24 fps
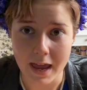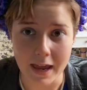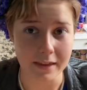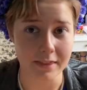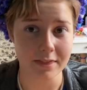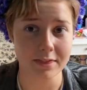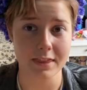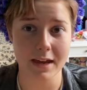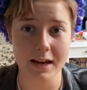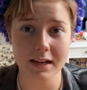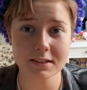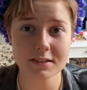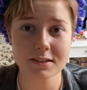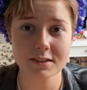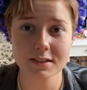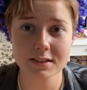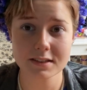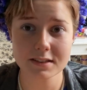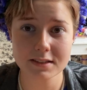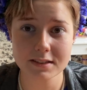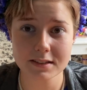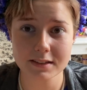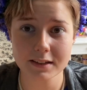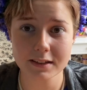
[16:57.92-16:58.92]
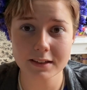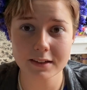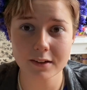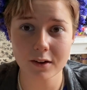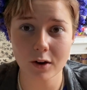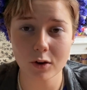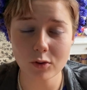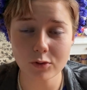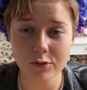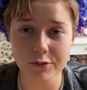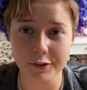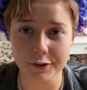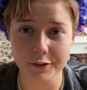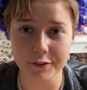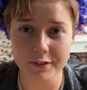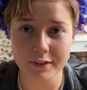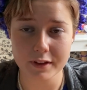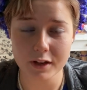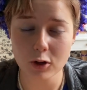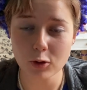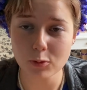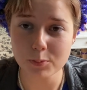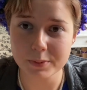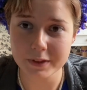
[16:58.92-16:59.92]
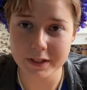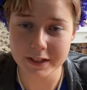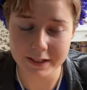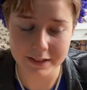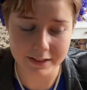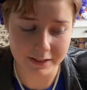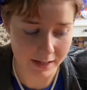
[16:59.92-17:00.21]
that's over. The opening